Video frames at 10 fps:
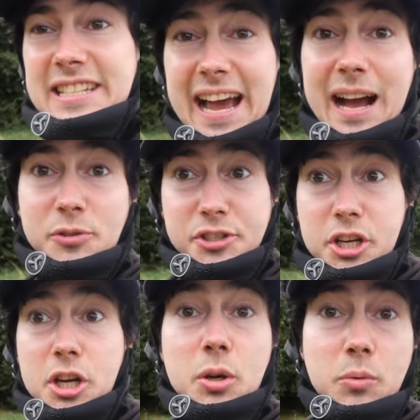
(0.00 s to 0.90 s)
down
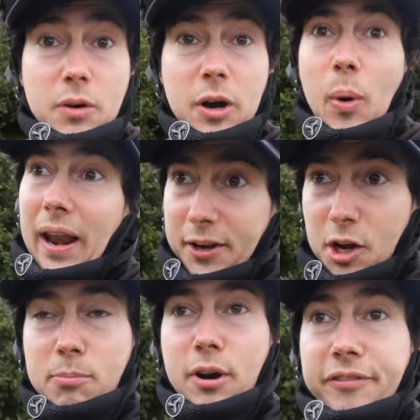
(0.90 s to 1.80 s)
to, well, a
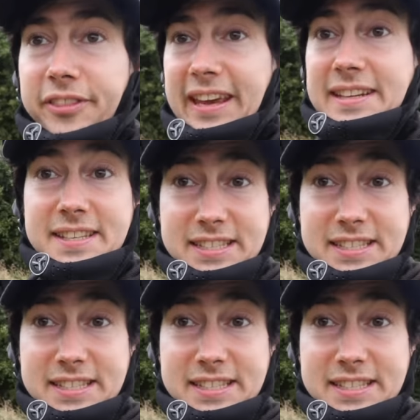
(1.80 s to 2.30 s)
number of things. The